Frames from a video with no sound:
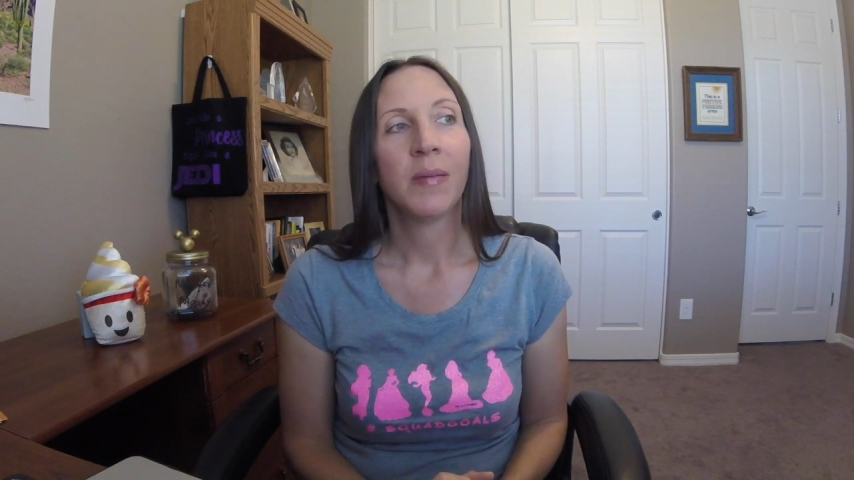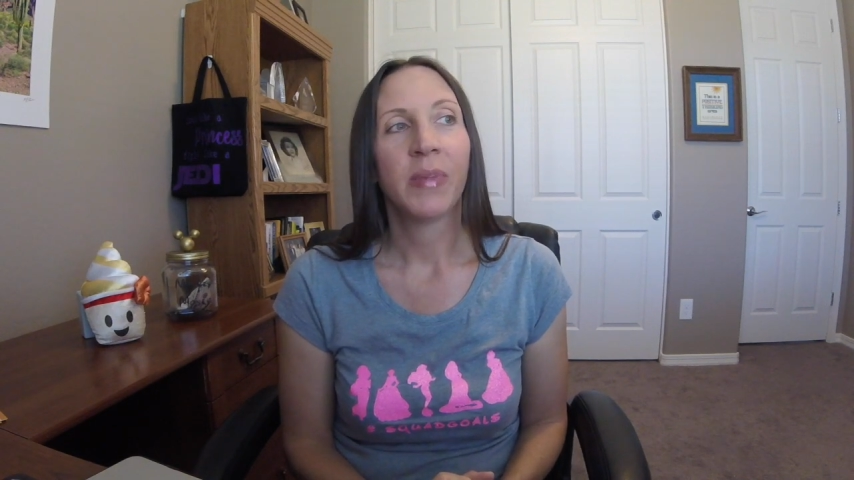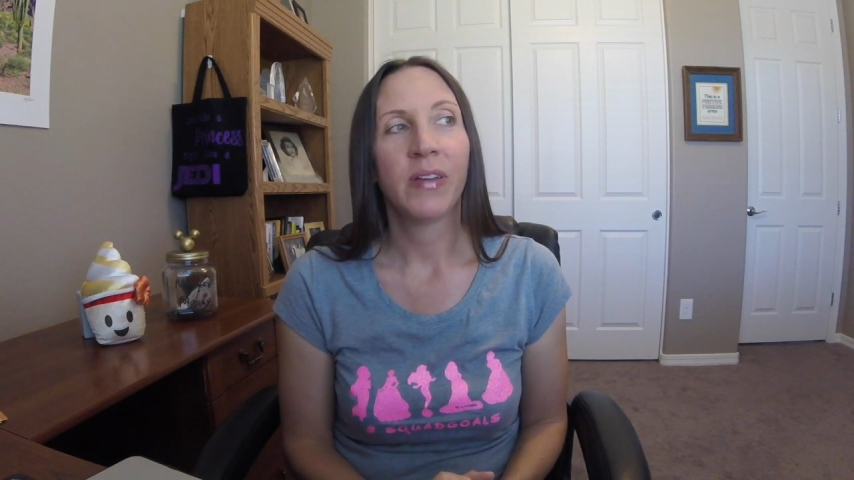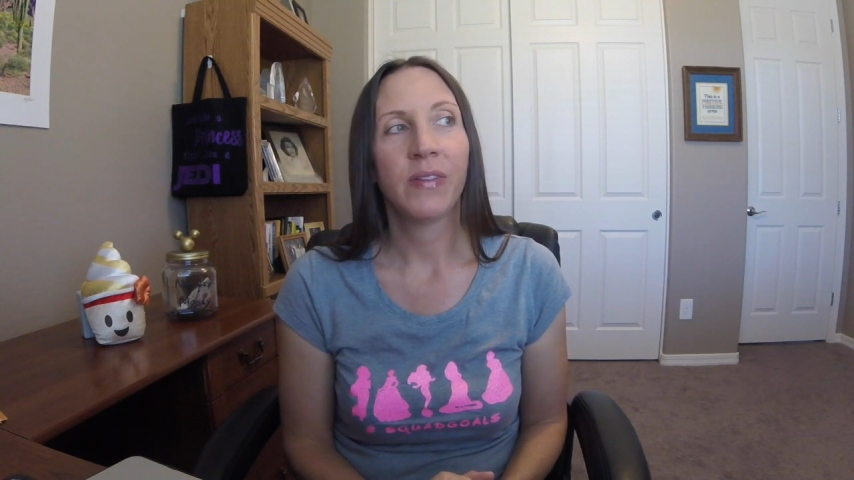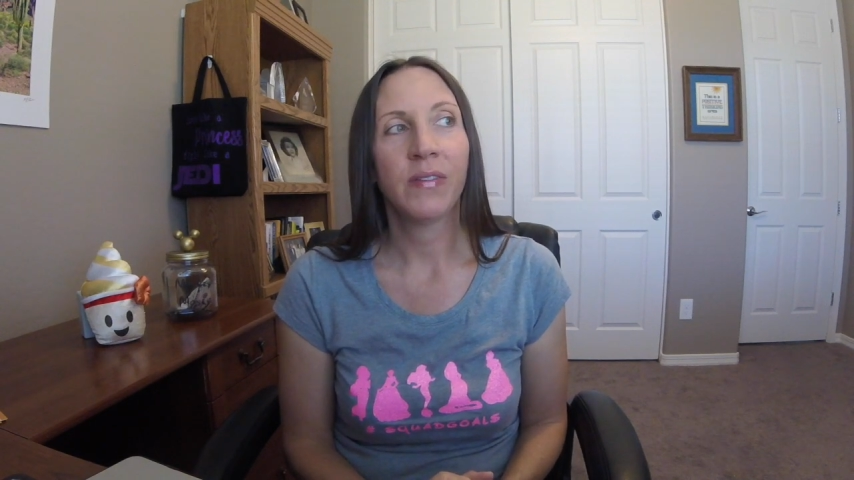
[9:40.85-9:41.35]

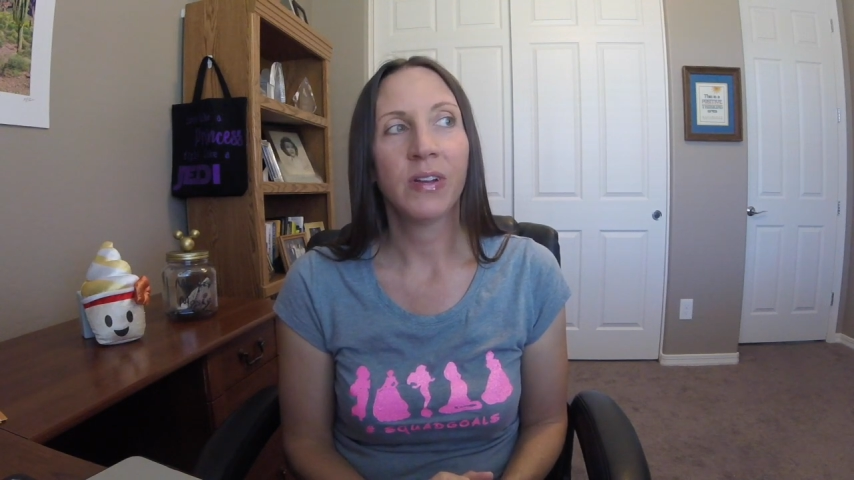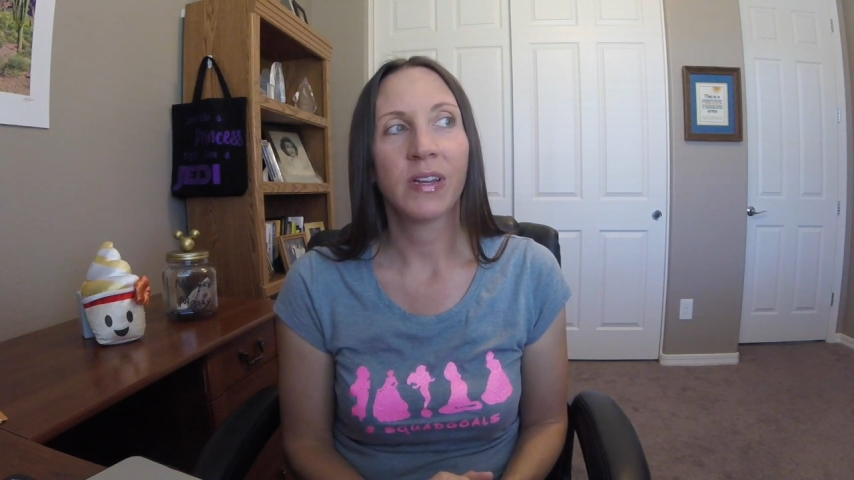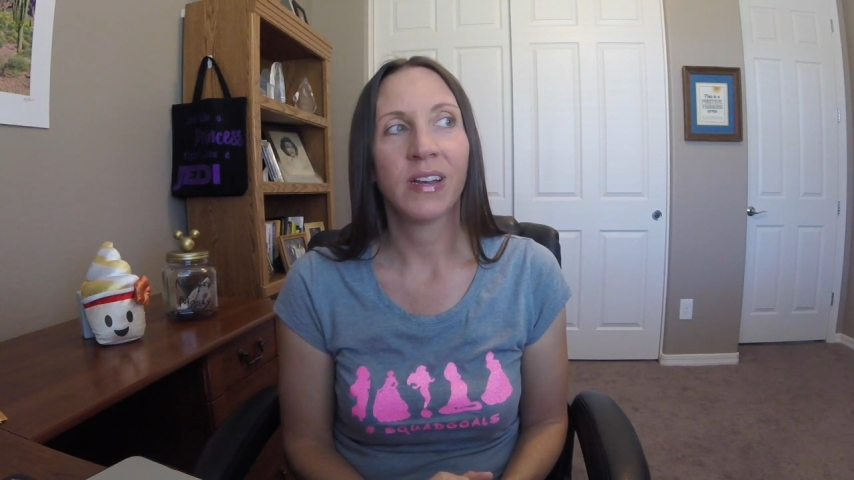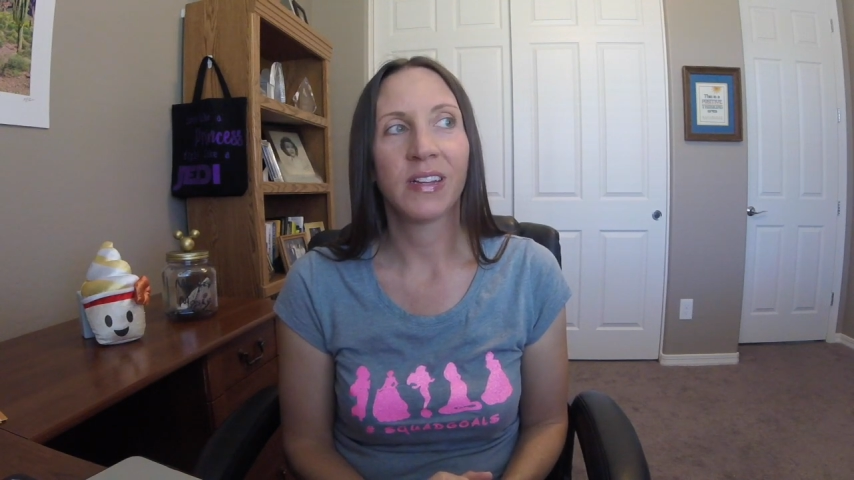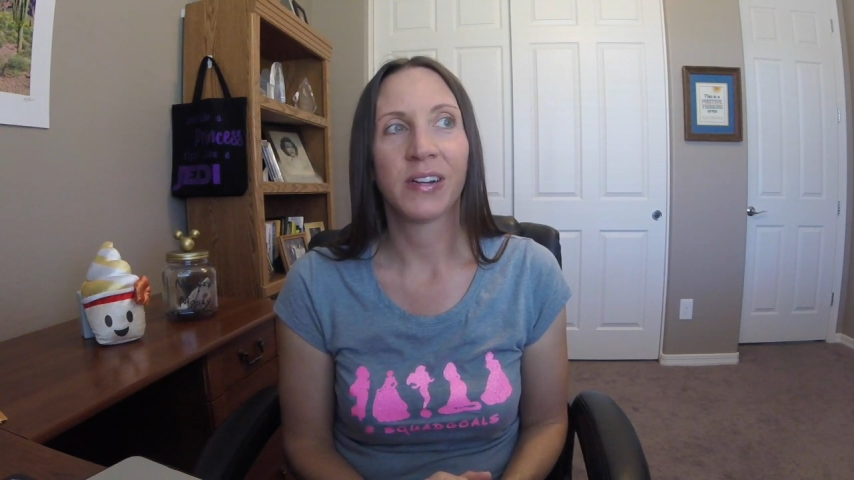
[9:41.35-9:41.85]
My favorite
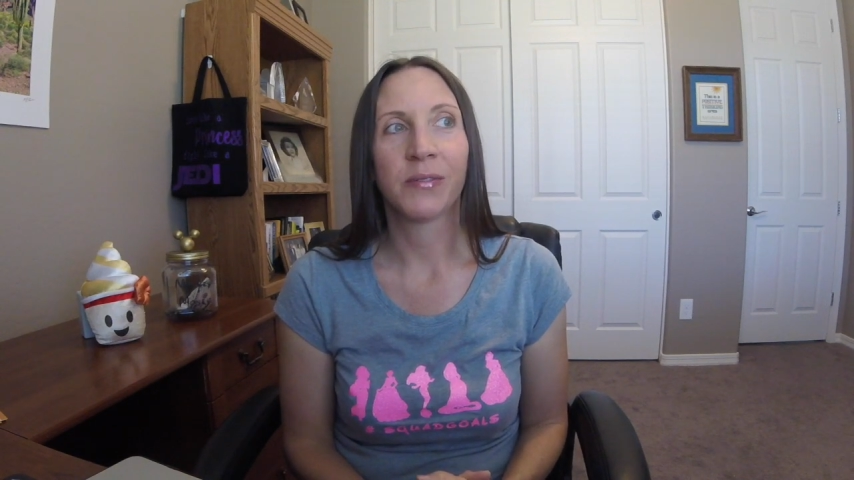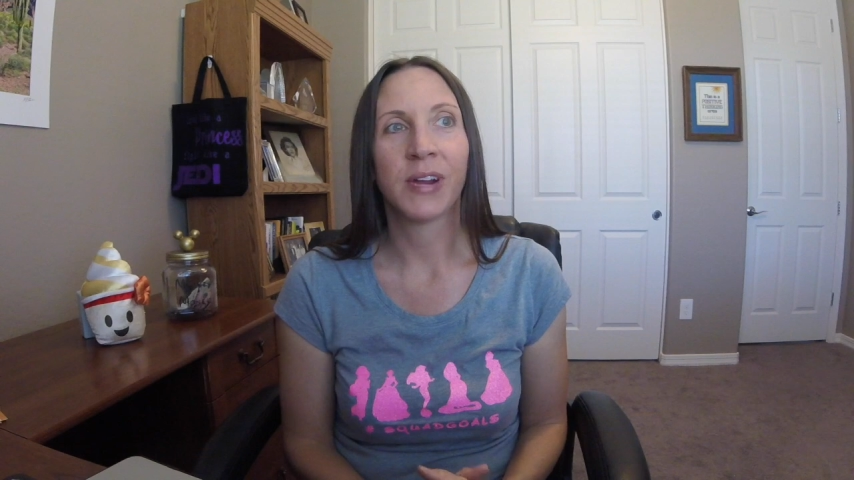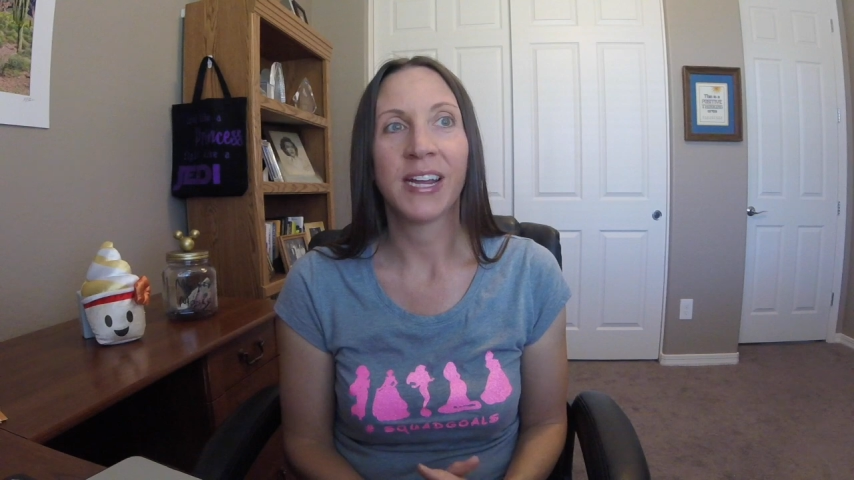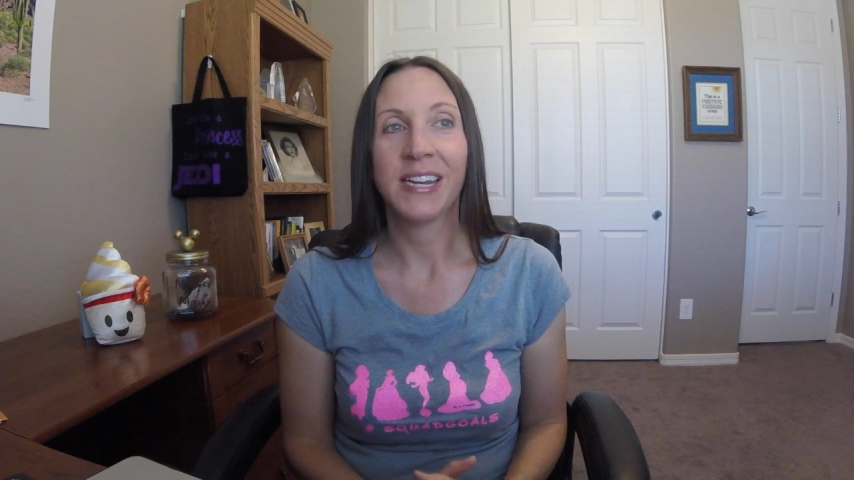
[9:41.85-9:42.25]
color right